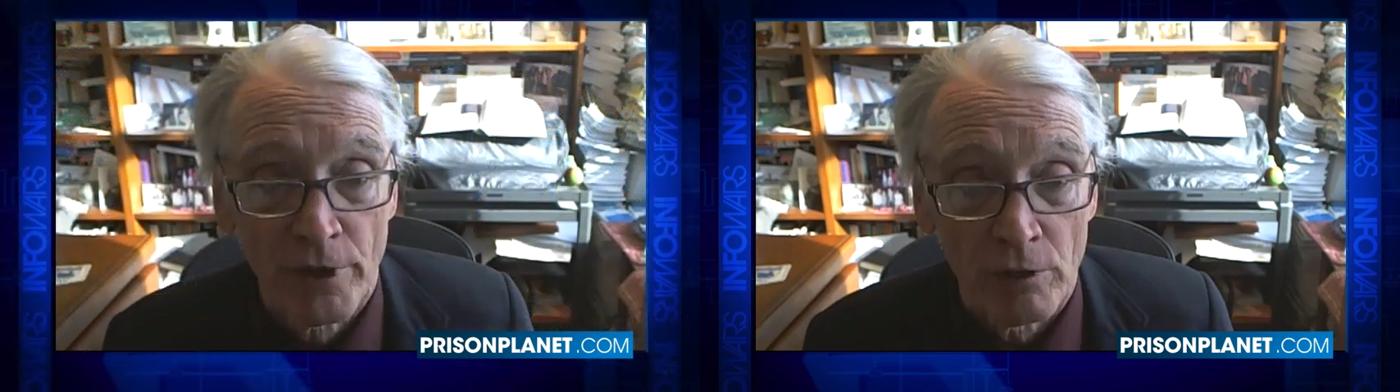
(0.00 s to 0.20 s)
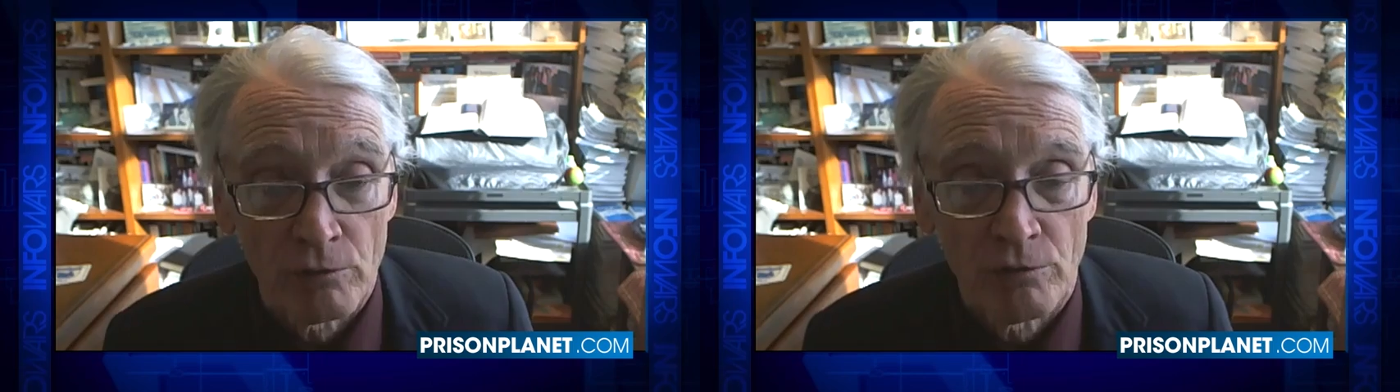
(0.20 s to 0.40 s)

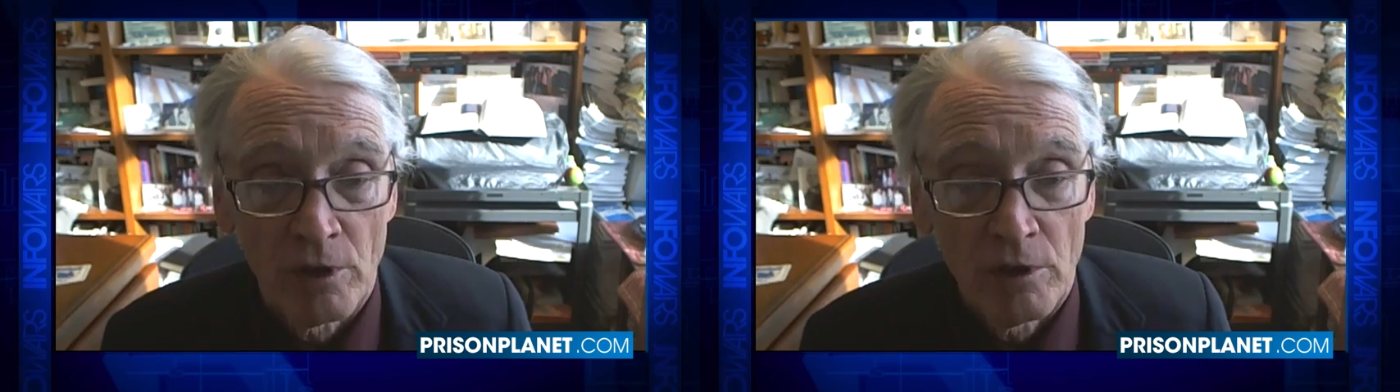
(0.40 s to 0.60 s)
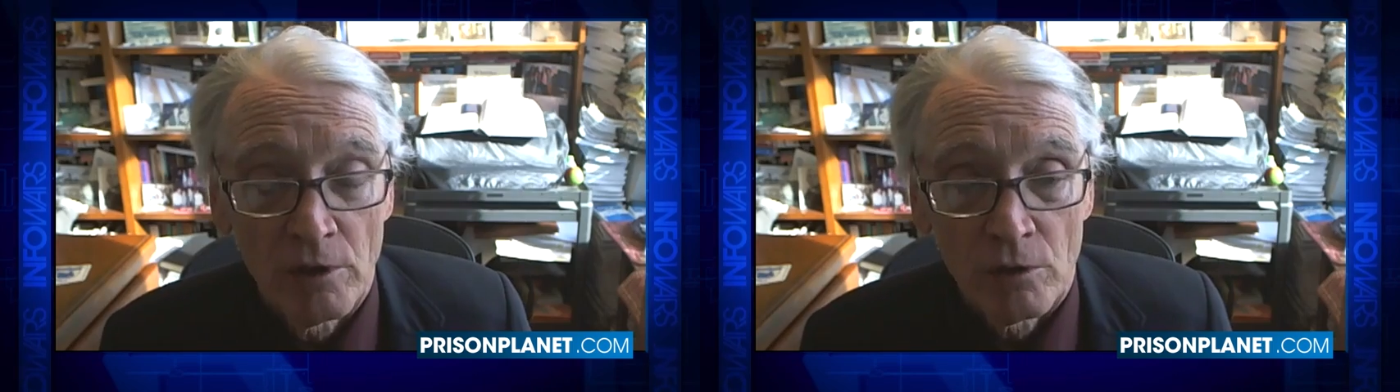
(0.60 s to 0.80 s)
Affairs.
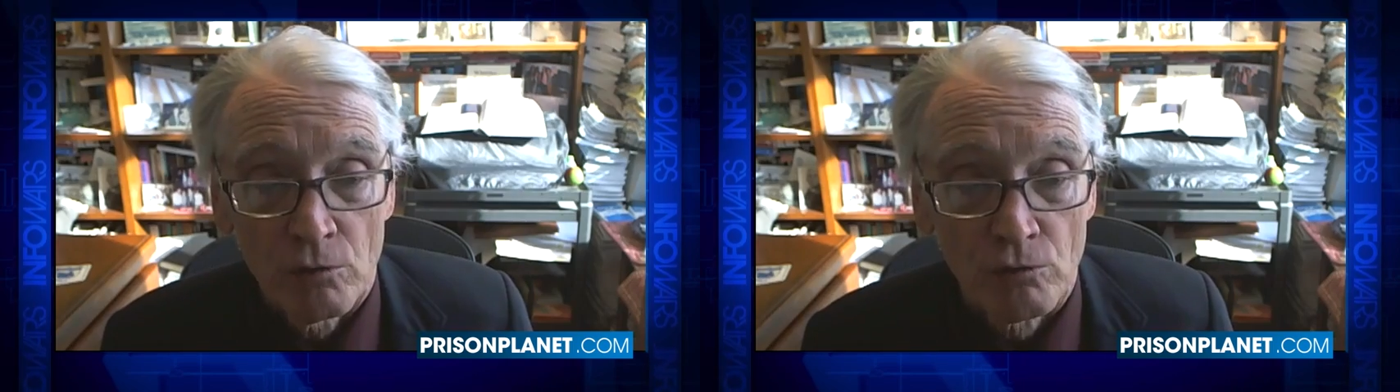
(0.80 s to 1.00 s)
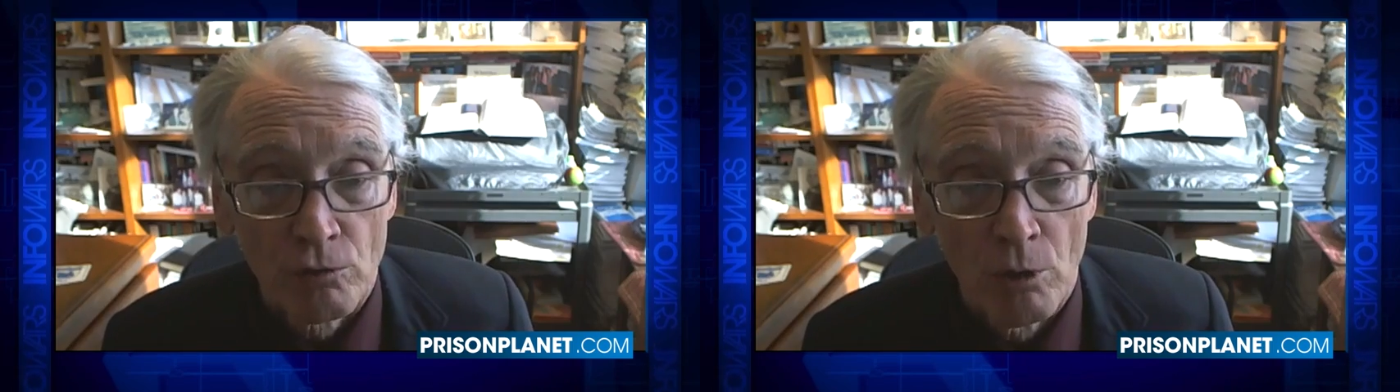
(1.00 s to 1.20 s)

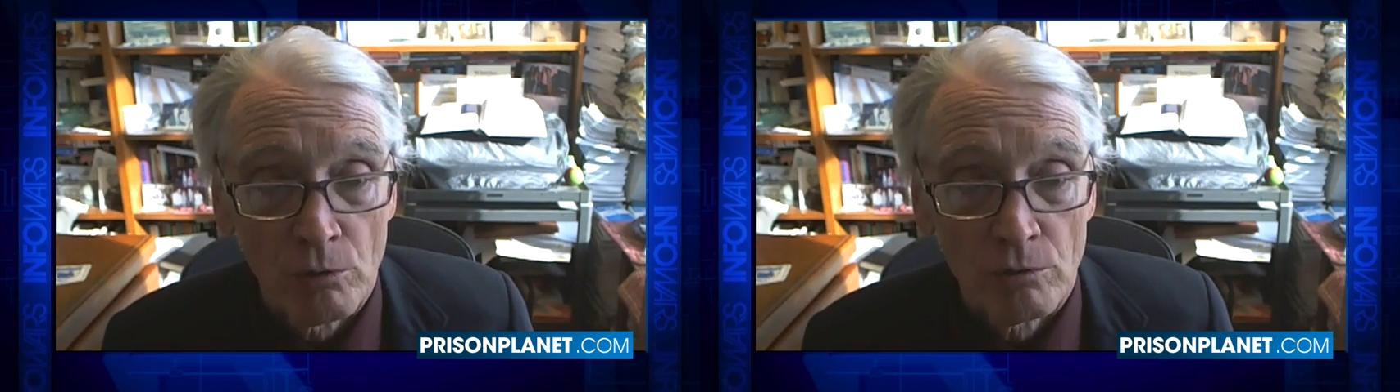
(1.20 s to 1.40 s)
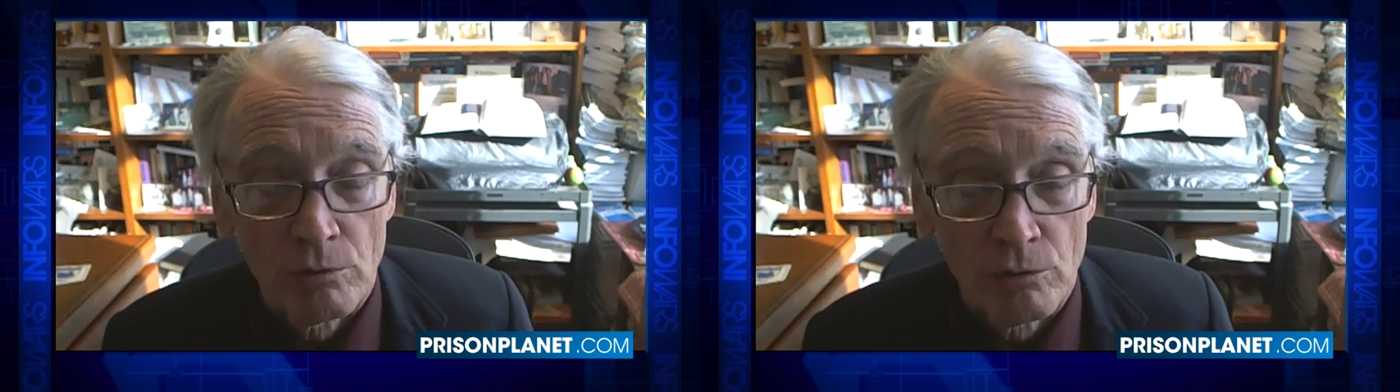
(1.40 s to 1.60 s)

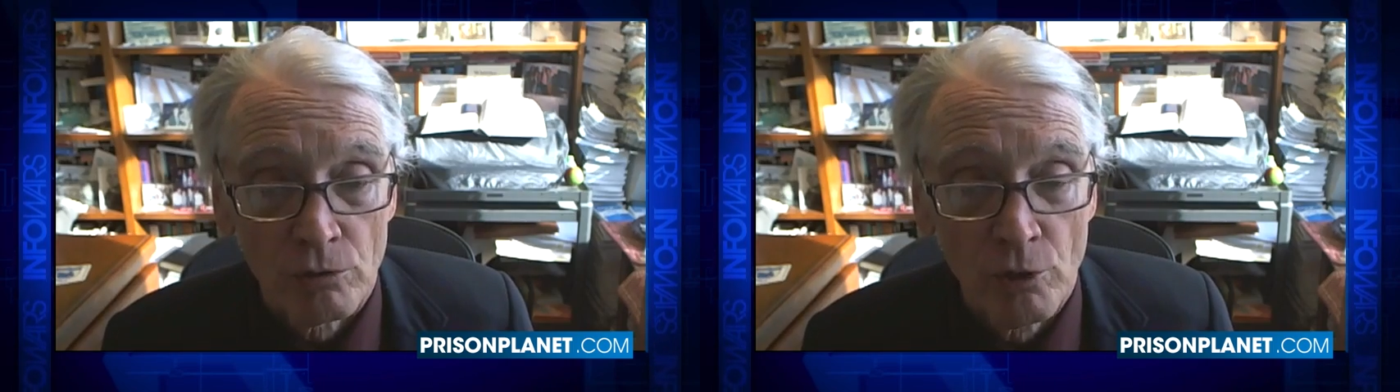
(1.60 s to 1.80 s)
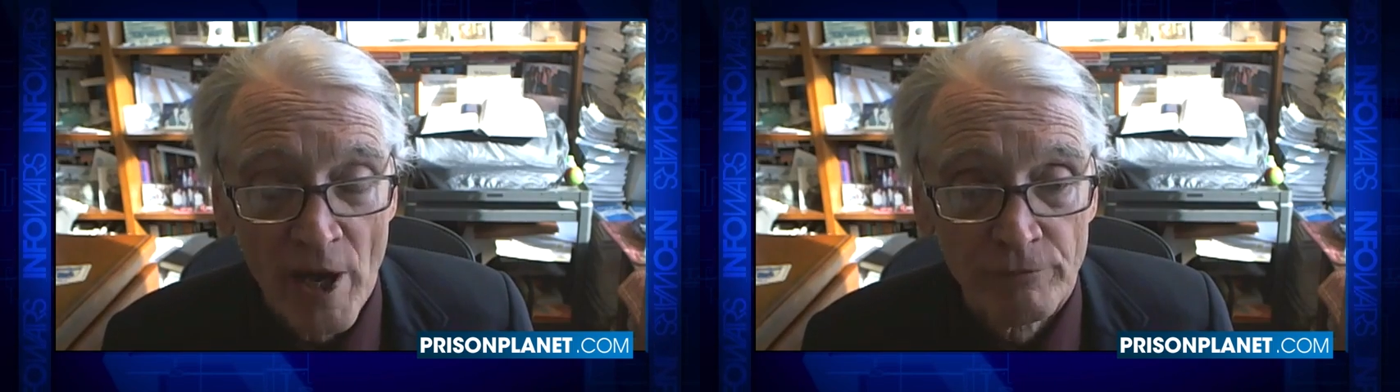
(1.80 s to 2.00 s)
So
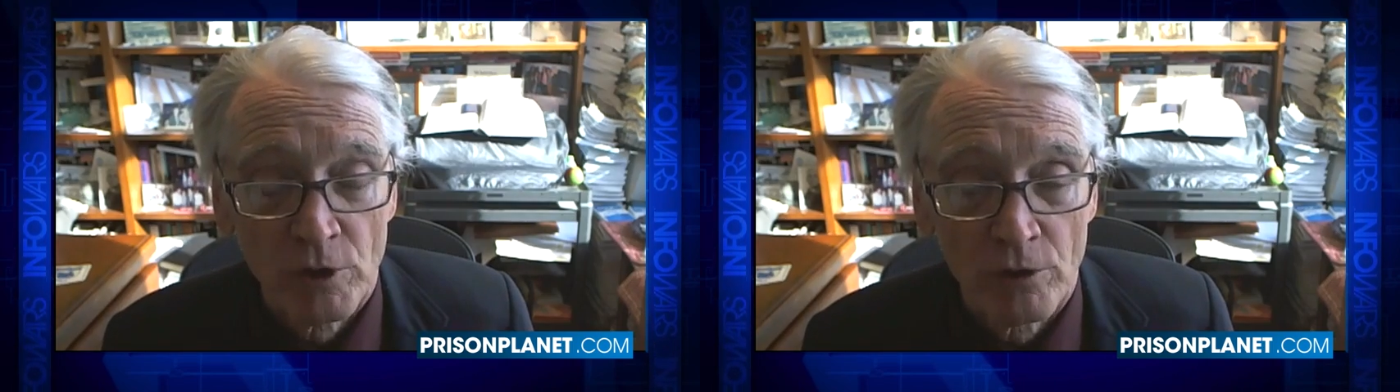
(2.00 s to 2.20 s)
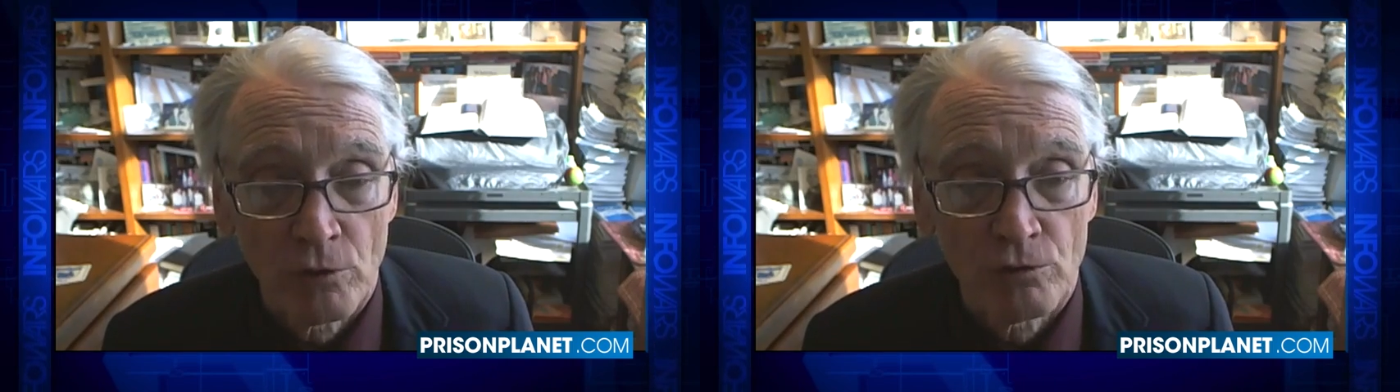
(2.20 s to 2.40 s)
you
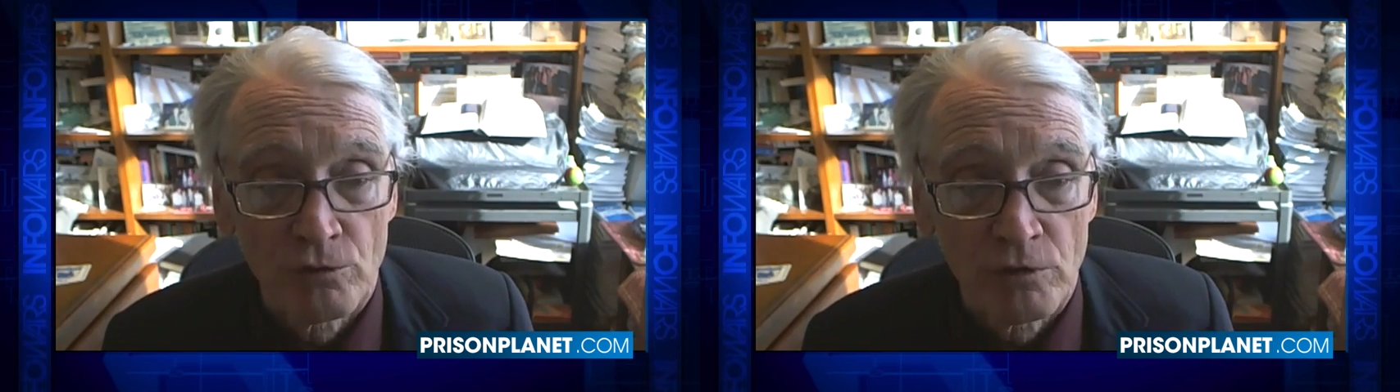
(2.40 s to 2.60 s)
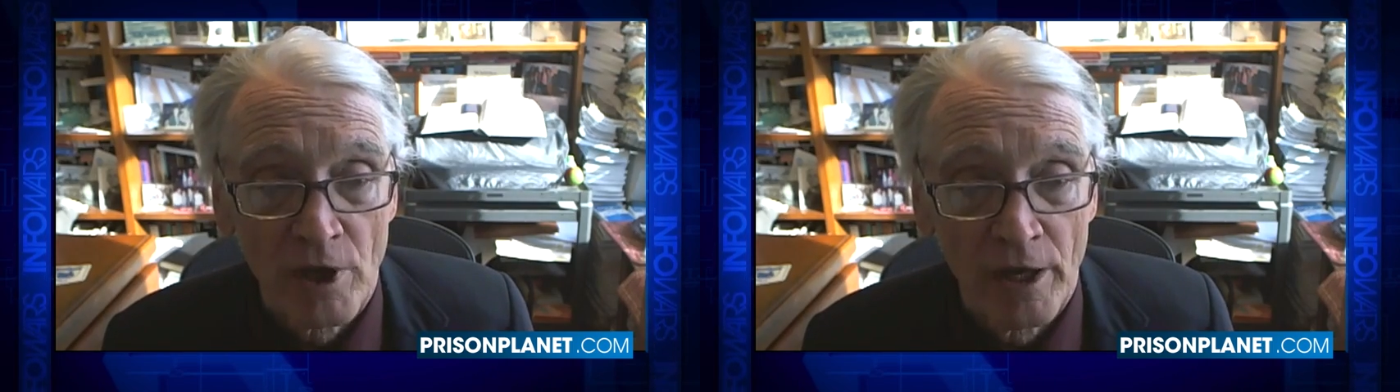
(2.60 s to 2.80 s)
have to
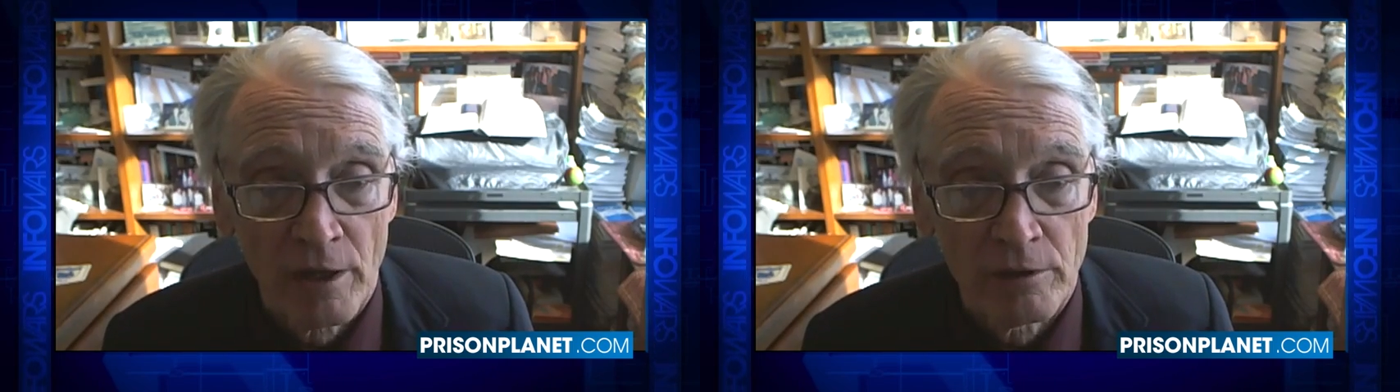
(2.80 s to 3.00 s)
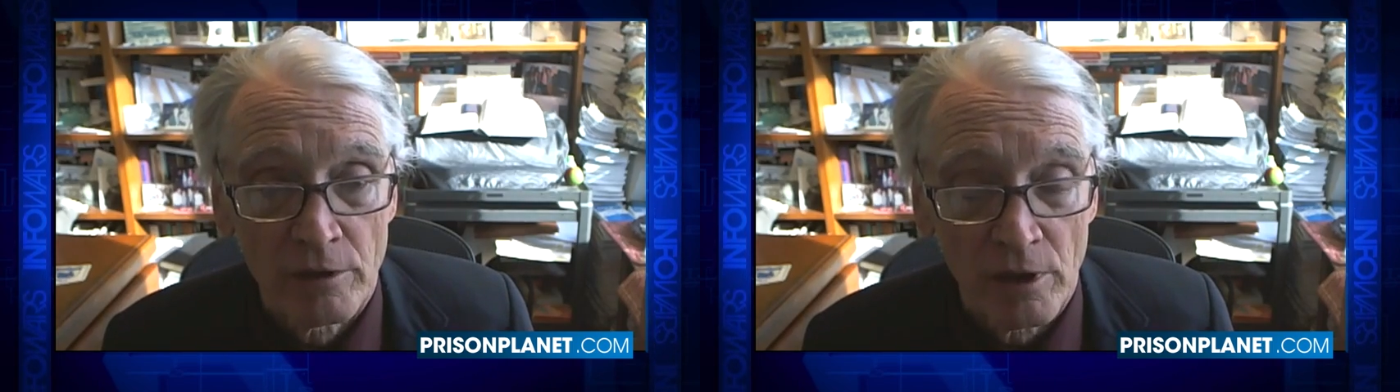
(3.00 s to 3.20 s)

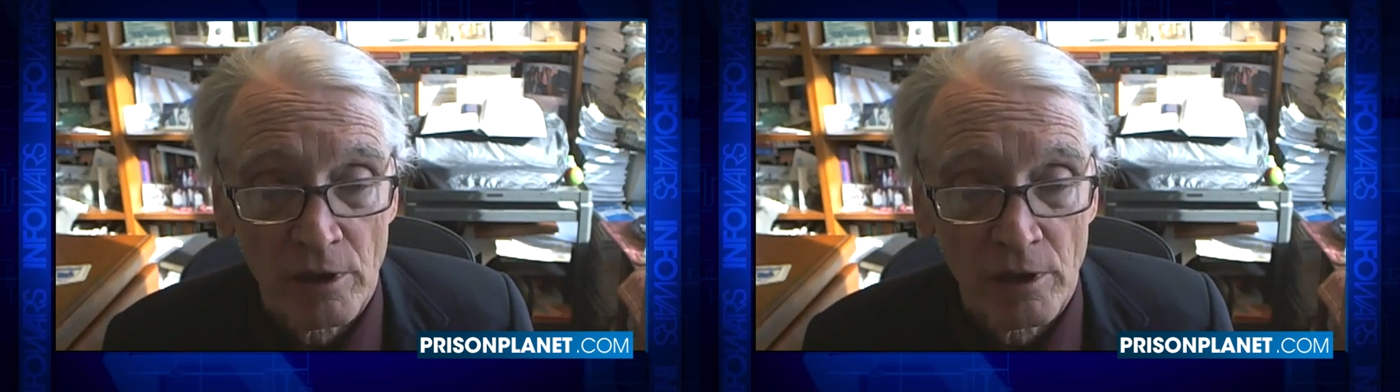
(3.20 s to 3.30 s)
understand